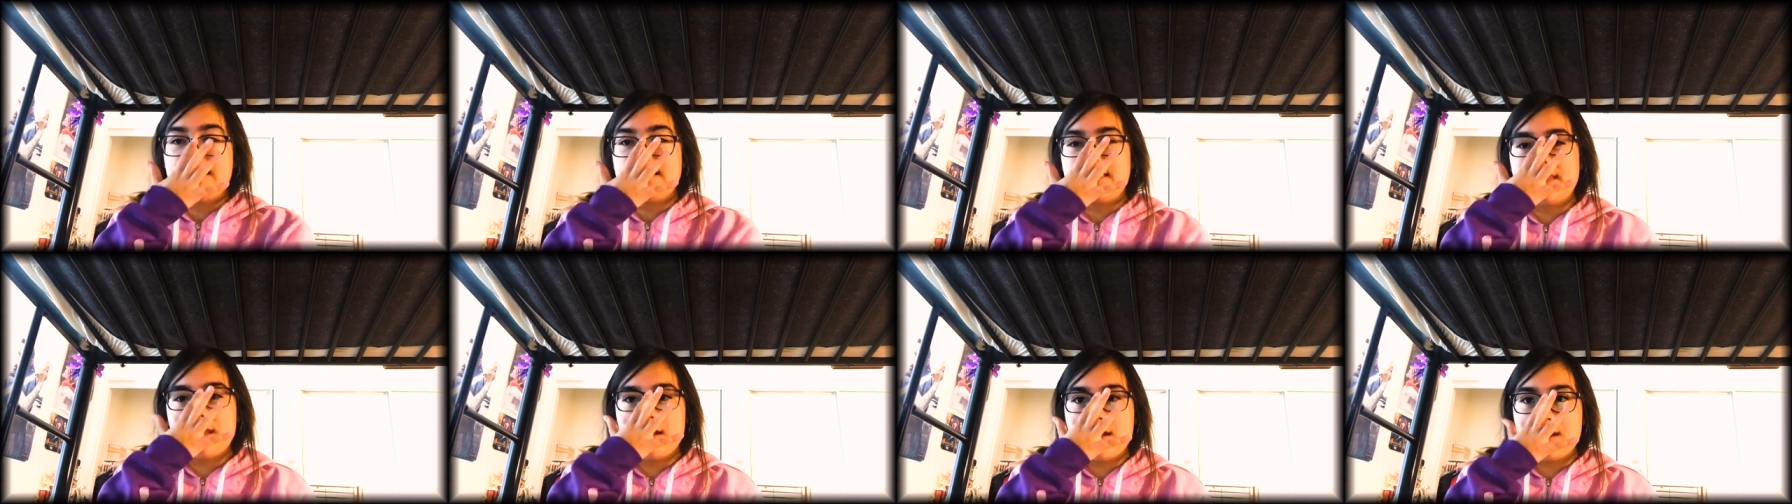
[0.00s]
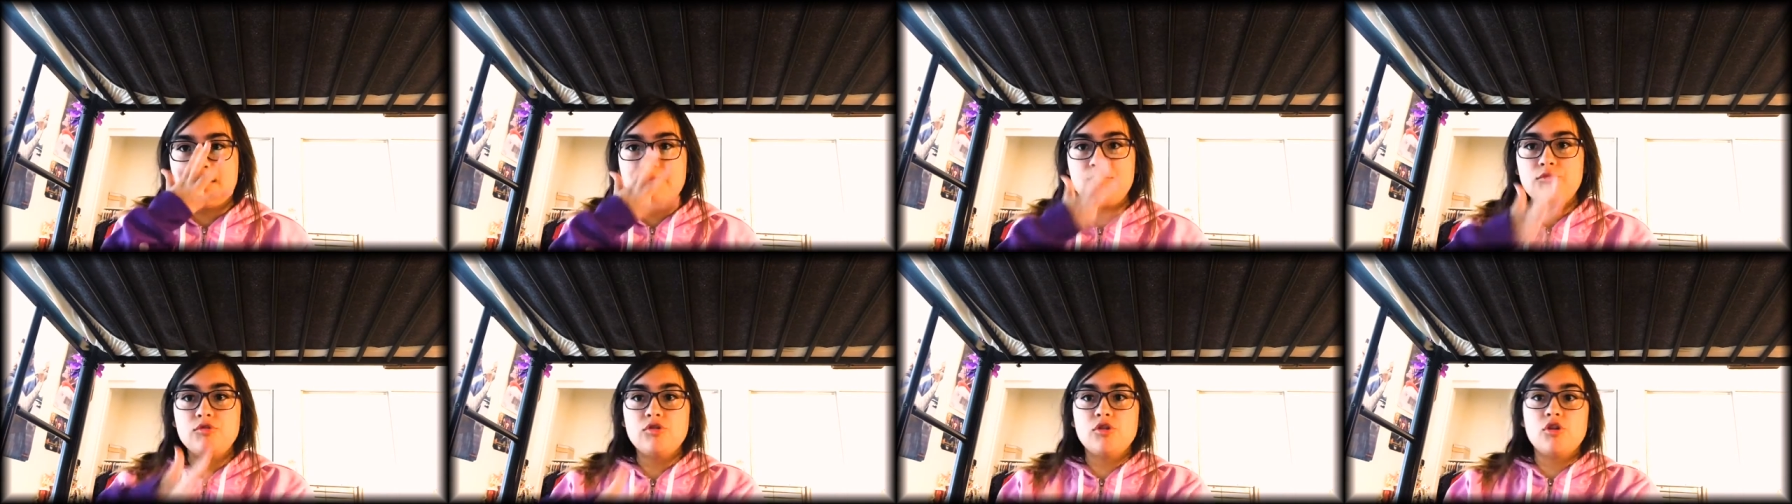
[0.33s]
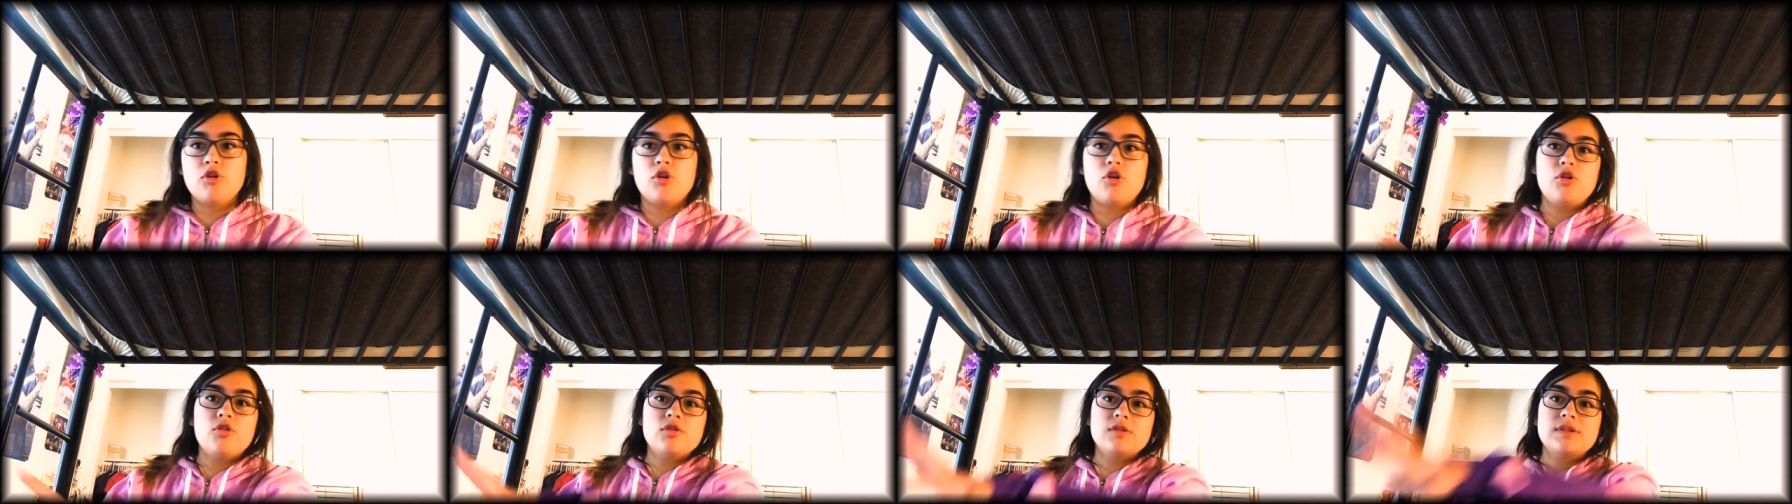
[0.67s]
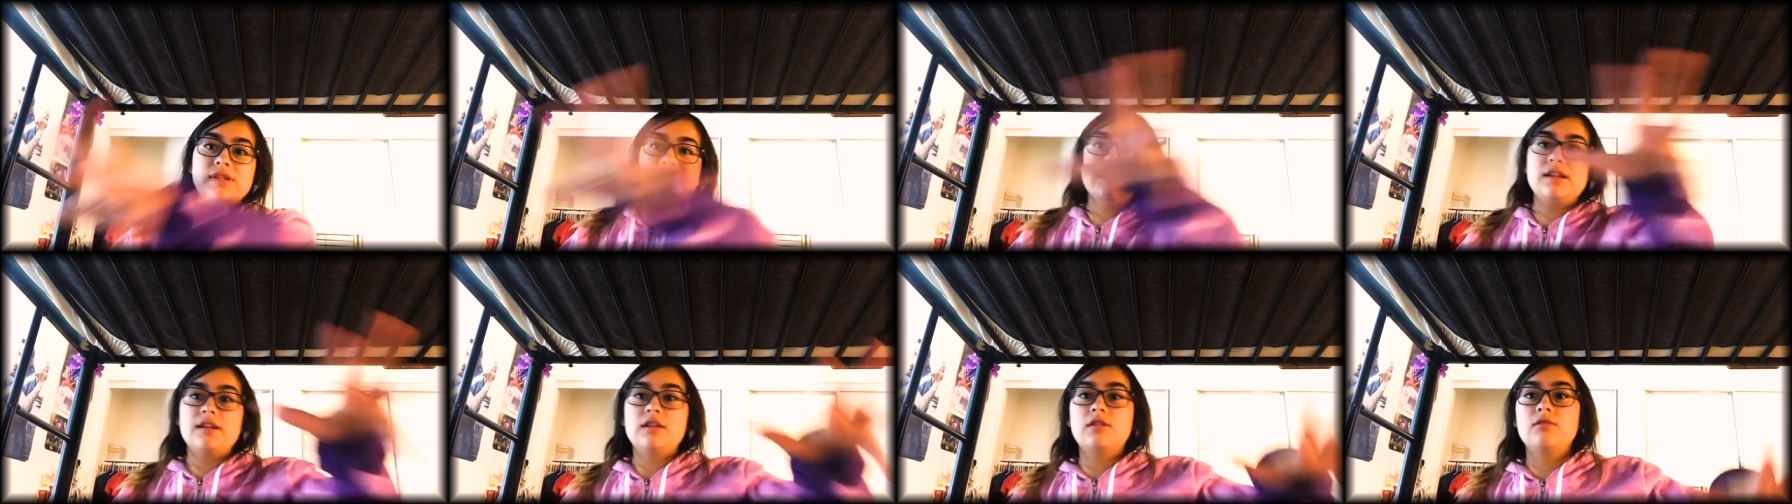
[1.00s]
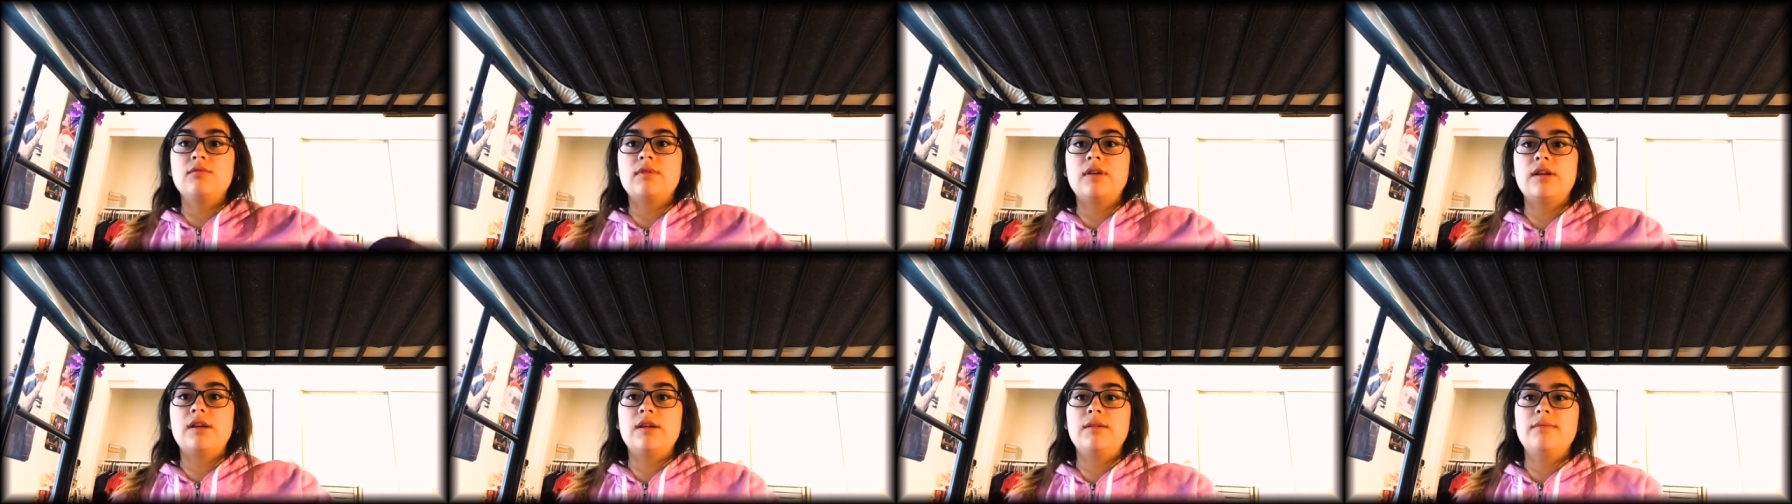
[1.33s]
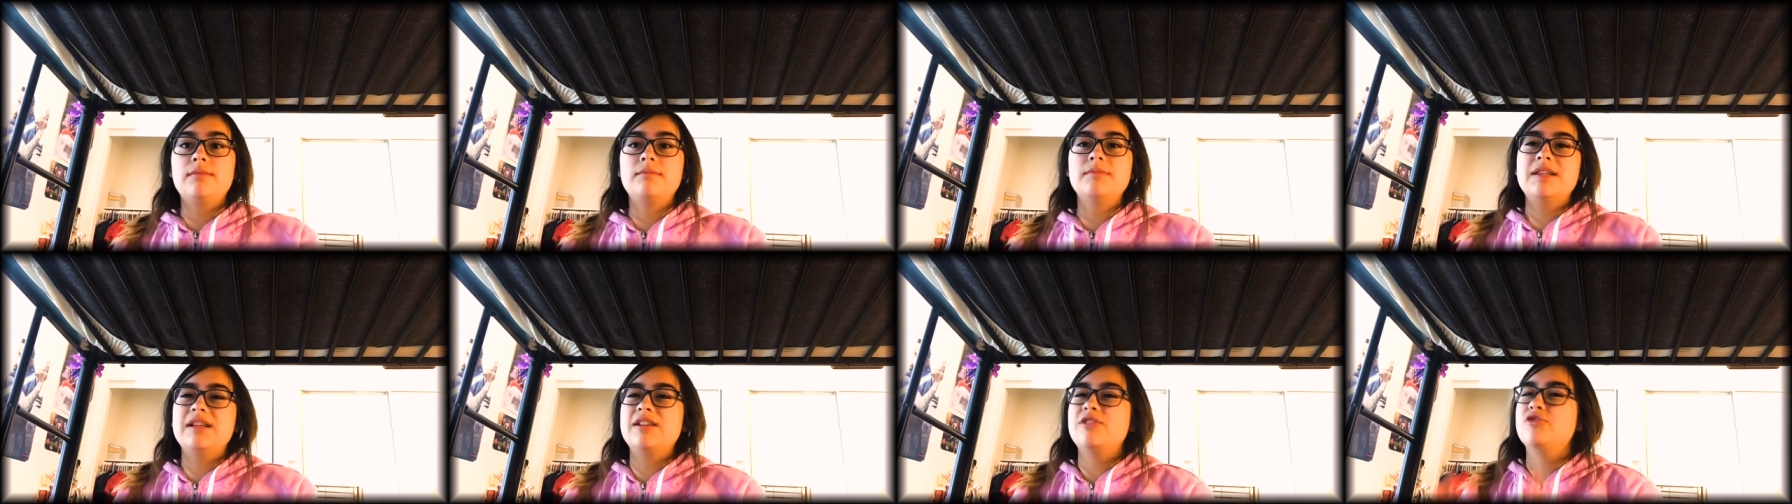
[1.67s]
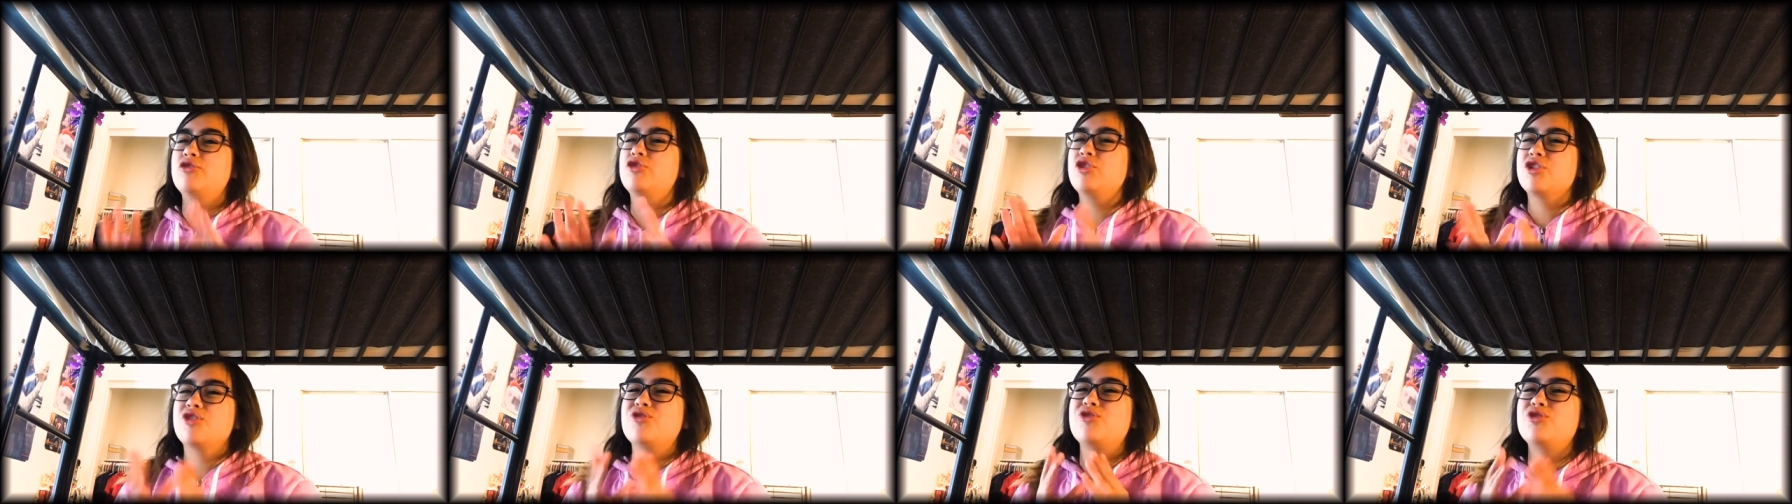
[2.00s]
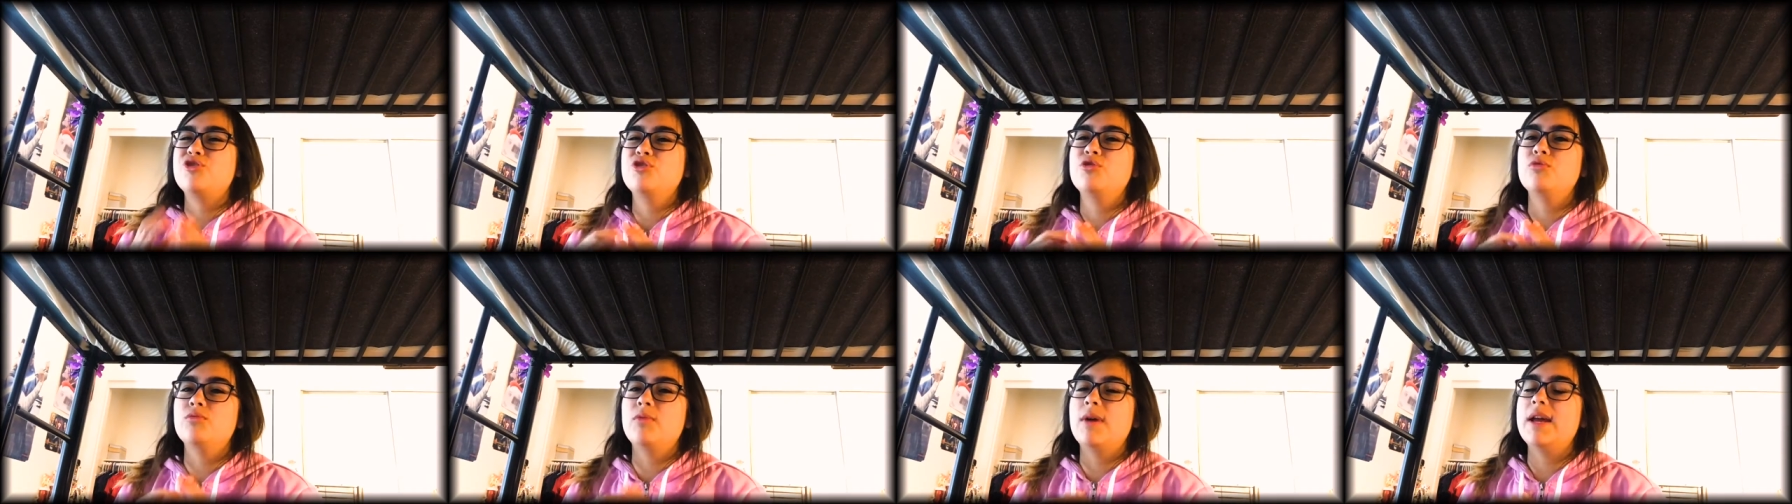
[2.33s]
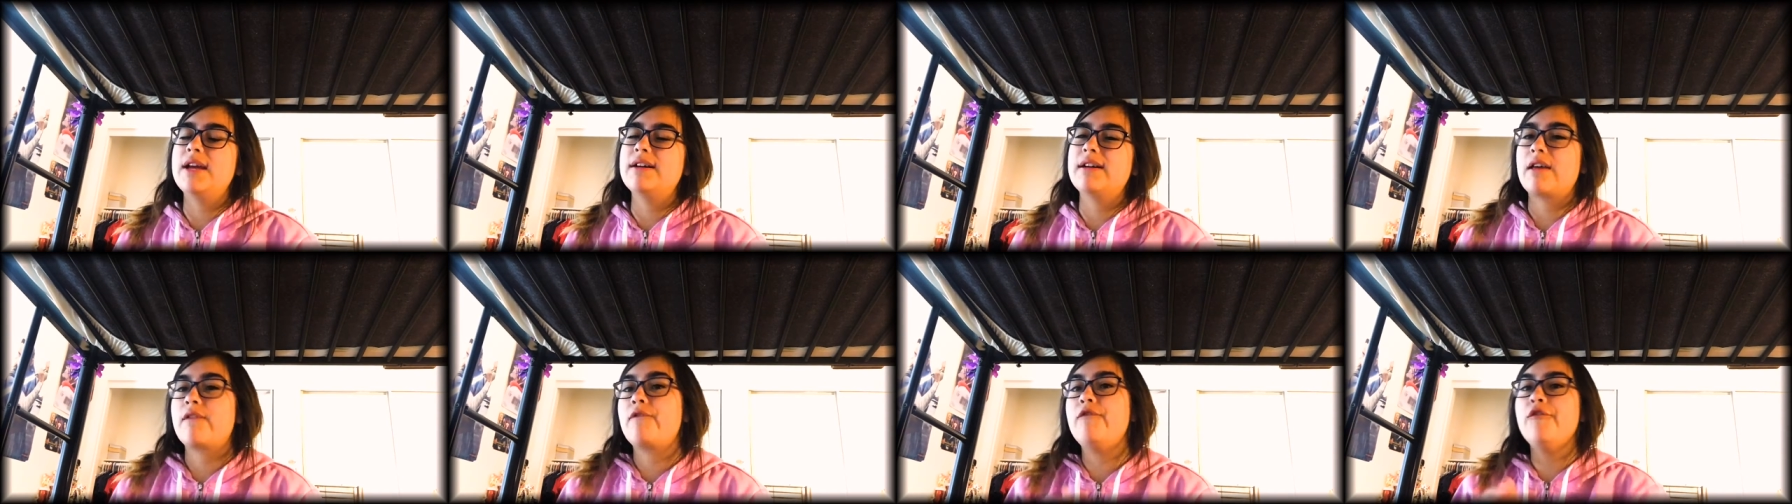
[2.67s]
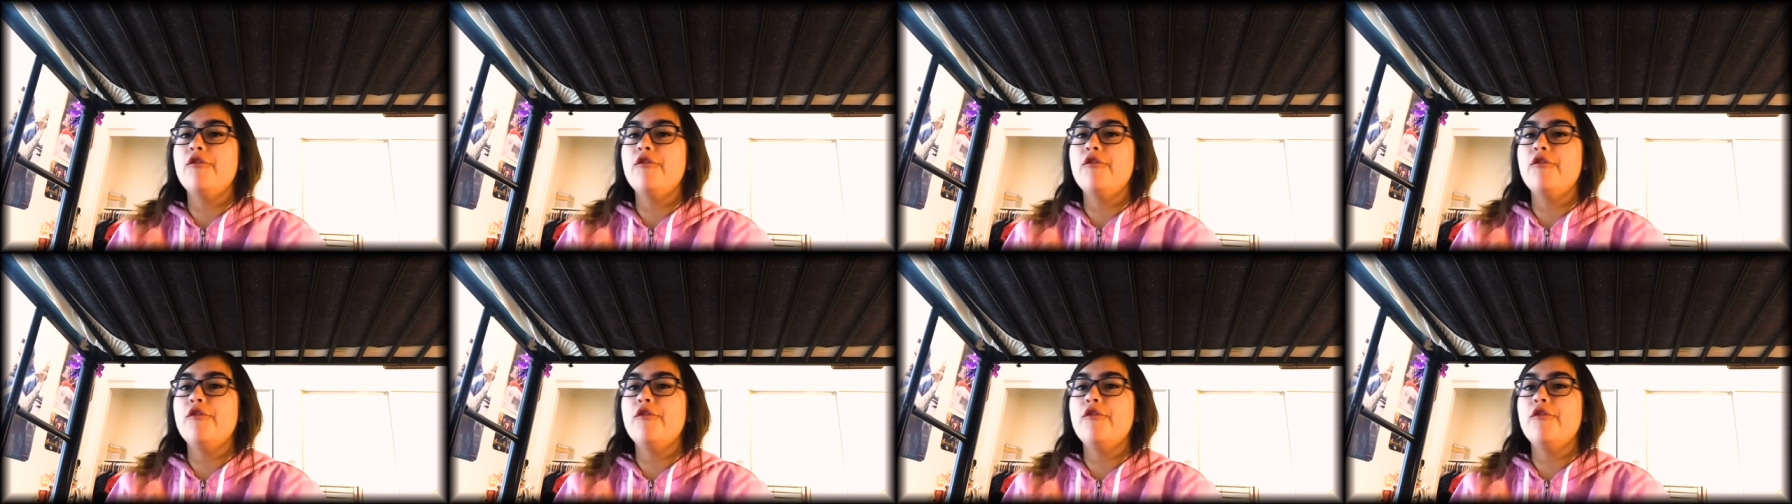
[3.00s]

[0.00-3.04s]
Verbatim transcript: at the end when they're all singing around him and saying just do wait like